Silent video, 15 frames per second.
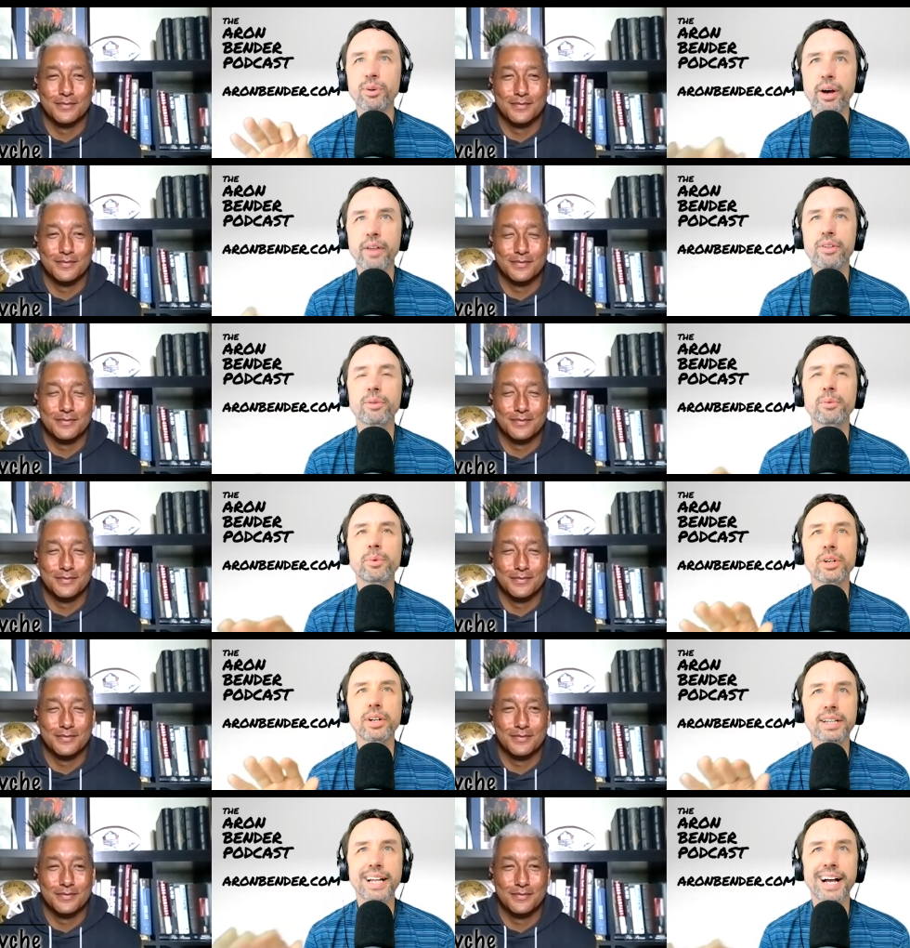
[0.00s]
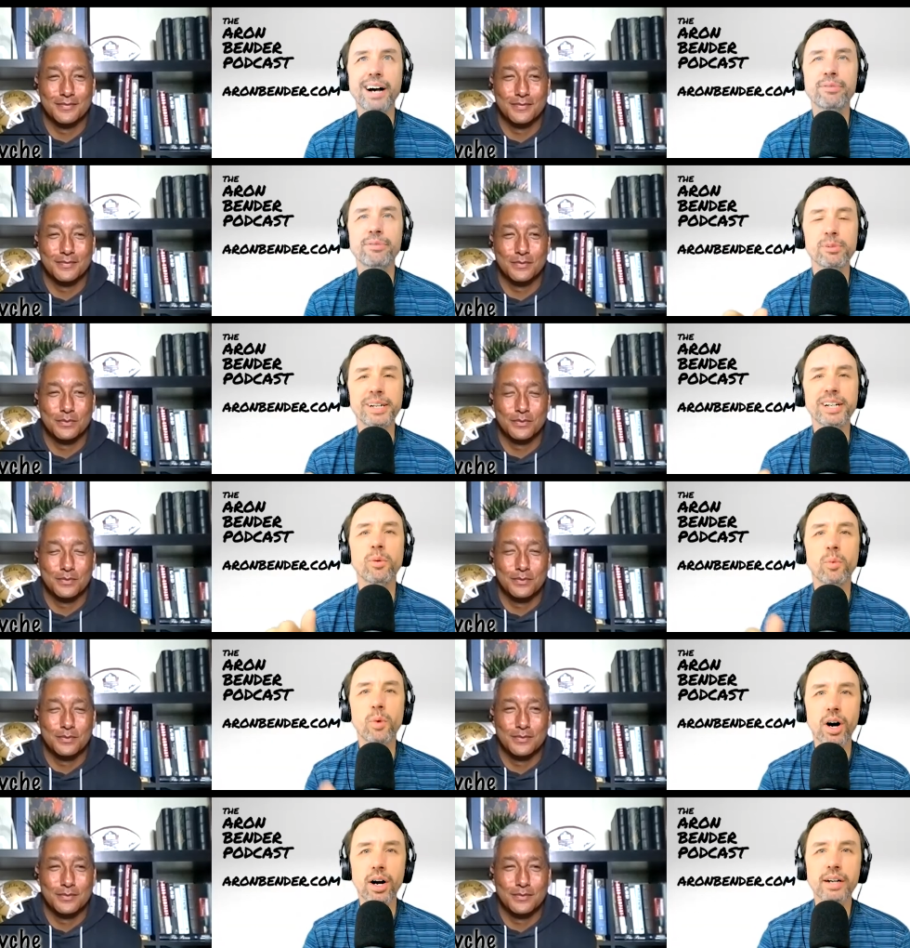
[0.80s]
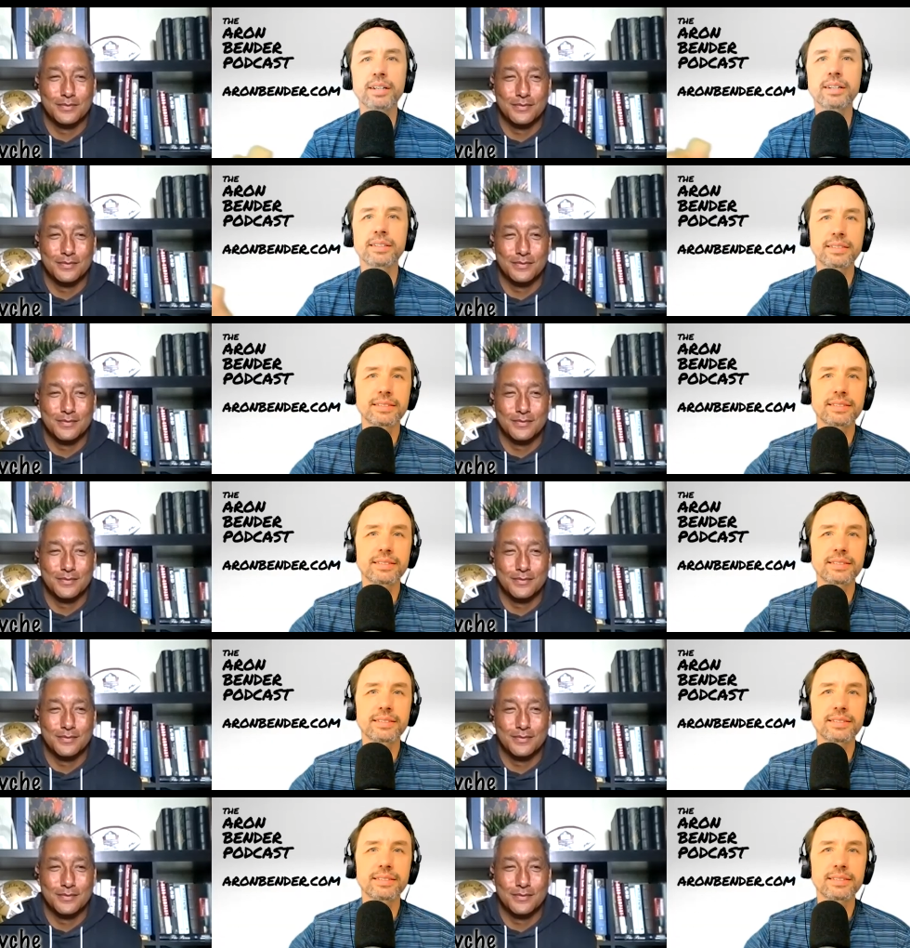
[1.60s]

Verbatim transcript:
Speaker 1: weather would allow for me to walk